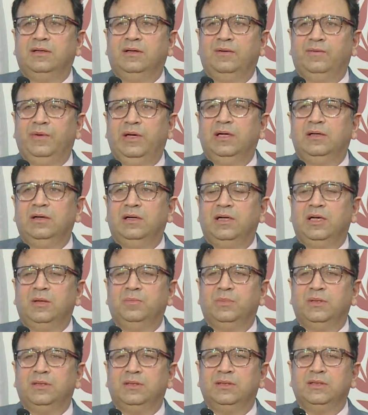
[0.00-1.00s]
vehicle
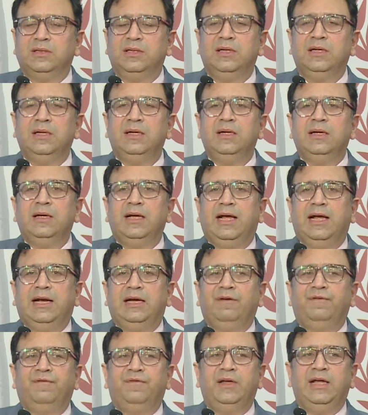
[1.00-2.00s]
numbers. And
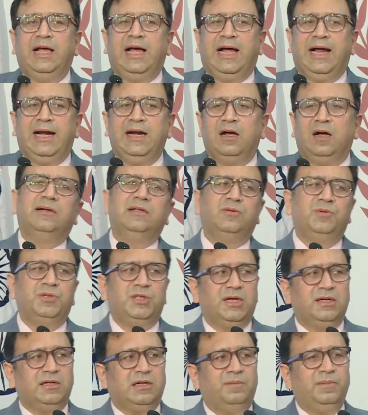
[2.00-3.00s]
if we add vehicles which
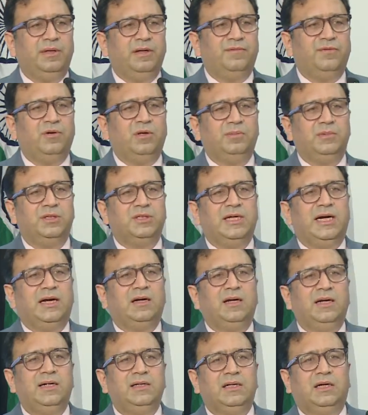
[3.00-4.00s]
are coming from the
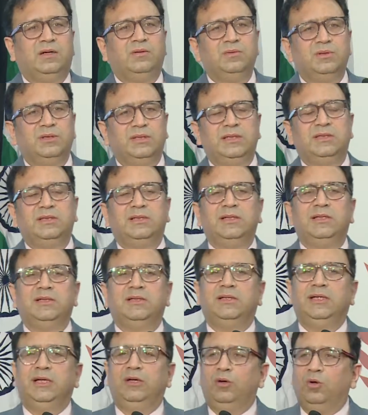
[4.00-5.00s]
satellite towns, it's
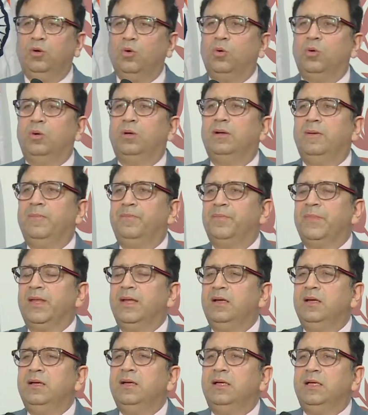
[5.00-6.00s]
the load
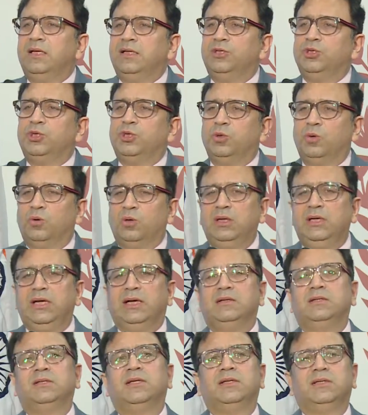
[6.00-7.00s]
is surely
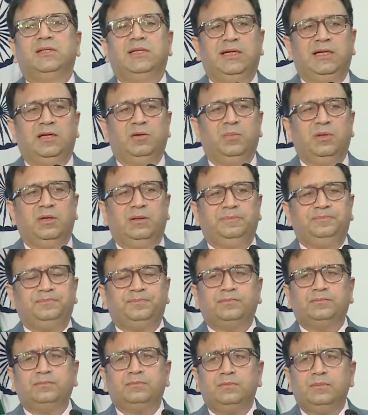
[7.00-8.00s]
unsustainable.
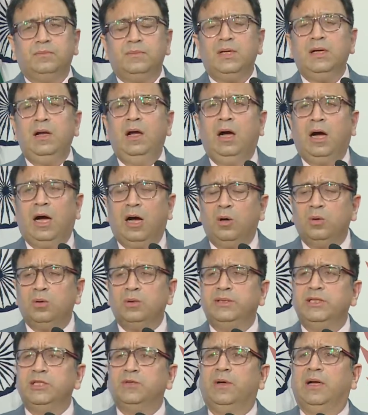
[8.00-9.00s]
Out of
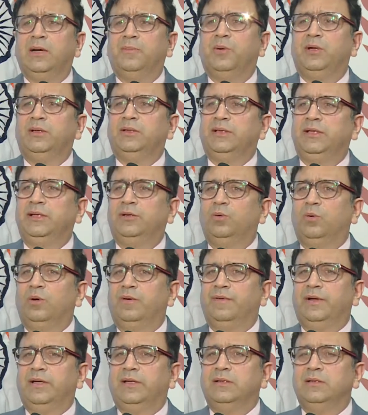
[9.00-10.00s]
these 1.3 crore
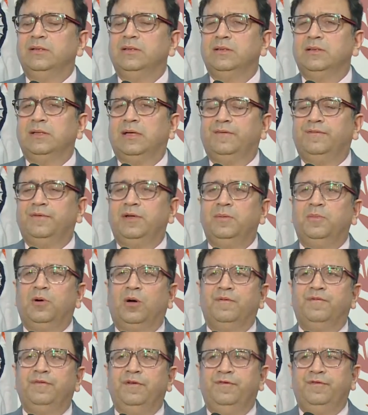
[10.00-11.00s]
vehicles, roughly
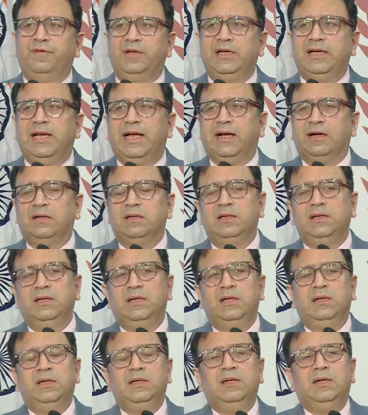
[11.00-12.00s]
about 50 lakh
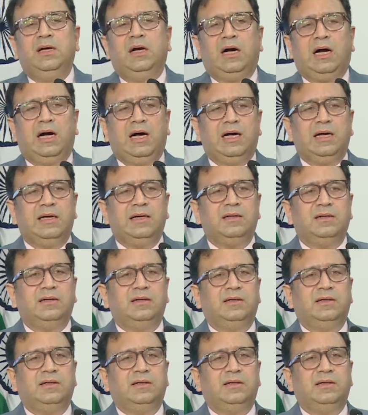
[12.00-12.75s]
are